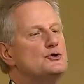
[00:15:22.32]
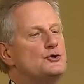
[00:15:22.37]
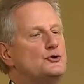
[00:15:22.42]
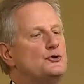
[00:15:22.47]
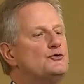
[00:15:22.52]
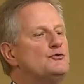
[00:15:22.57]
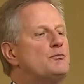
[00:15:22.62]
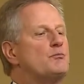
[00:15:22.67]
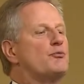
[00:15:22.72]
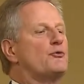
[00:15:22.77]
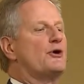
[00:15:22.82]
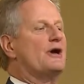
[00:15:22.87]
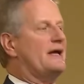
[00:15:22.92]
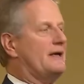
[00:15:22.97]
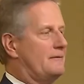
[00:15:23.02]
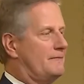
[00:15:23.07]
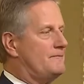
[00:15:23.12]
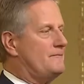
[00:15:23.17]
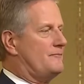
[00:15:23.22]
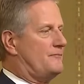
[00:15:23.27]
do you
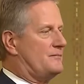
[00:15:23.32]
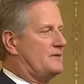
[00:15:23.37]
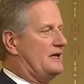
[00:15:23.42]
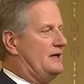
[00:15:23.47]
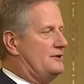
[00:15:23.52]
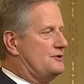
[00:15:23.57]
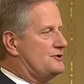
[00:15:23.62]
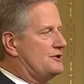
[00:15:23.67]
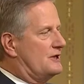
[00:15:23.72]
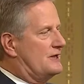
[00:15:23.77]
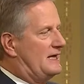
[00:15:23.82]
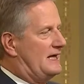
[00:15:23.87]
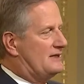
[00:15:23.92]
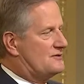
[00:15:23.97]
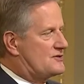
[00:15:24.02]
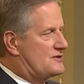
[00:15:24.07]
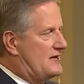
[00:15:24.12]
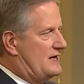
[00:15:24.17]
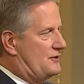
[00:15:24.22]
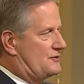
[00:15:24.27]
bring into
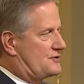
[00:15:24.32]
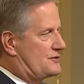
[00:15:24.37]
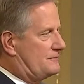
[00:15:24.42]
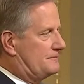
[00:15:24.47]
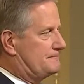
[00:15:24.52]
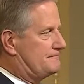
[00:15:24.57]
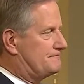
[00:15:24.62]
God's house?